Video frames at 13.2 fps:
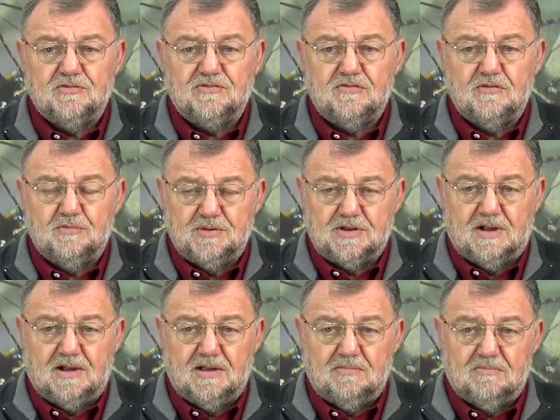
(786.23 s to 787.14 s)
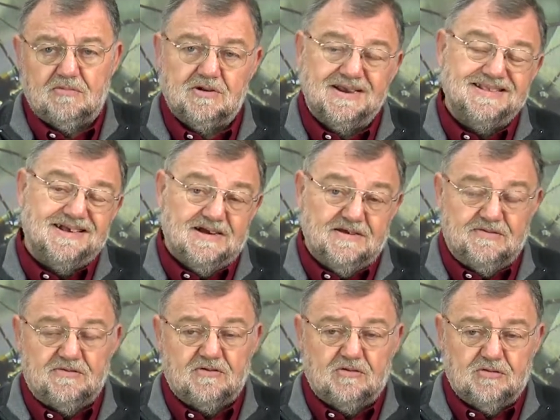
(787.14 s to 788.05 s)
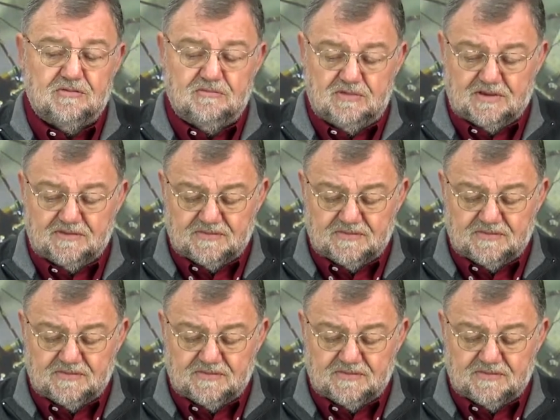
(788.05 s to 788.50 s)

how it is with my air quality.